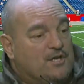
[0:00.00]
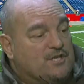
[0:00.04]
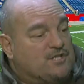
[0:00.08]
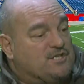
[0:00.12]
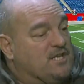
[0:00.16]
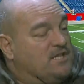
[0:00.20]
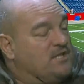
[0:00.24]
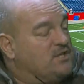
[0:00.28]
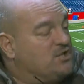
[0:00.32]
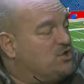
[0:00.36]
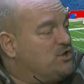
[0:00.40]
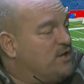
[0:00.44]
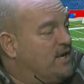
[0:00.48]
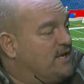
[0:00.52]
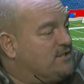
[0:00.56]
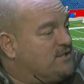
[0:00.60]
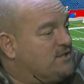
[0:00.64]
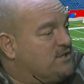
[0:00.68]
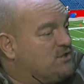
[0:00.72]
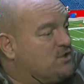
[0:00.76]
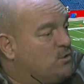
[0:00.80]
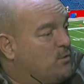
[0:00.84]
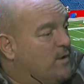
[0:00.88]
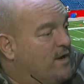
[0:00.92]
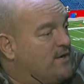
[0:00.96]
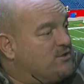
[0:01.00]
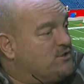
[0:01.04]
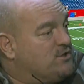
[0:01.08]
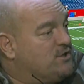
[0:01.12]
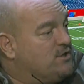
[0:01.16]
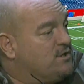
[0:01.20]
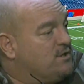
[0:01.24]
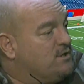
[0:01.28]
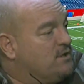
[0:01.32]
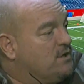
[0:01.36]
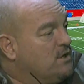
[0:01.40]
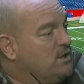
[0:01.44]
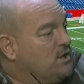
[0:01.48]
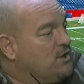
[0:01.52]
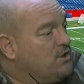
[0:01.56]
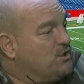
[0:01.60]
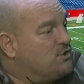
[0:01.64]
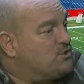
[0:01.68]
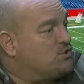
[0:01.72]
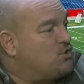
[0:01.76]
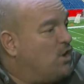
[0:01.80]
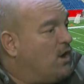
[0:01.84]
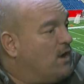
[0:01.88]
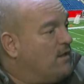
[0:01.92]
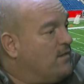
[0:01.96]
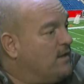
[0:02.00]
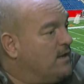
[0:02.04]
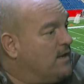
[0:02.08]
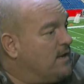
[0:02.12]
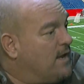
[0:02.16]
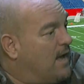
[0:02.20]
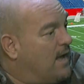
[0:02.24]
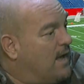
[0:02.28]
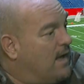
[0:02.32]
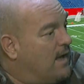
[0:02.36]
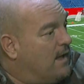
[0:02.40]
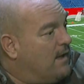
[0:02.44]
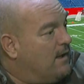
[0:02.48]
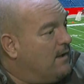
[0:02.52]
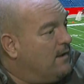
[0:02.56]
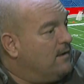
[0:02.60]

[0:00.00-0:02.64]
You see the shared situation. You saw the